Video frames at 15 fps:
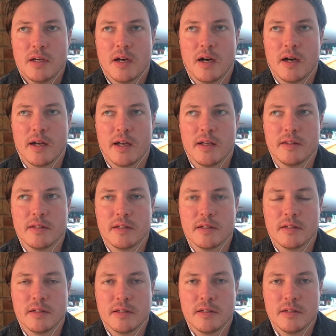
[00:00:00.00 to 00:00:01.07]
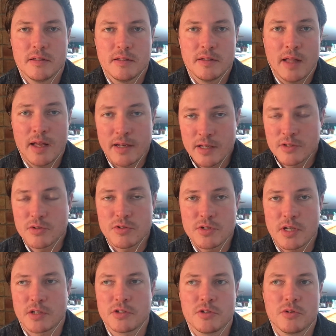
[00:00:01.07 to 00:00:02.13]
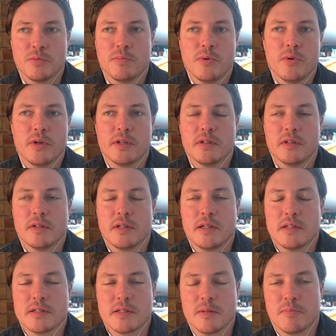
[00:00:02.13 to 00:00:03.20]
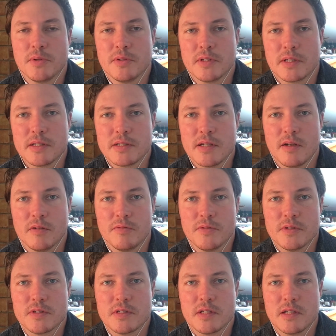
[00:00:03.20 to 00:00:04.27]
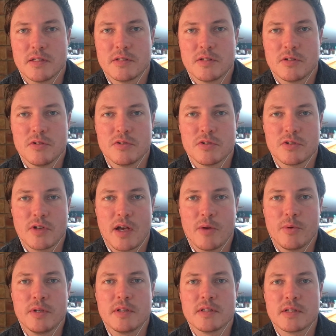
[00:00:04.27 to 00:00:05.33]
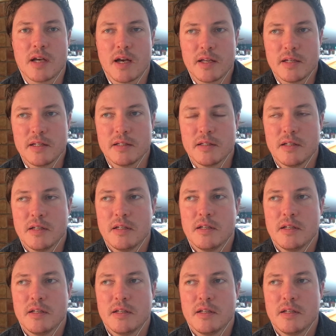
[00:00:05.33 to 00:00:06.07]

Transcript: And that intersectional point is the building itself, is the institution. So how we design it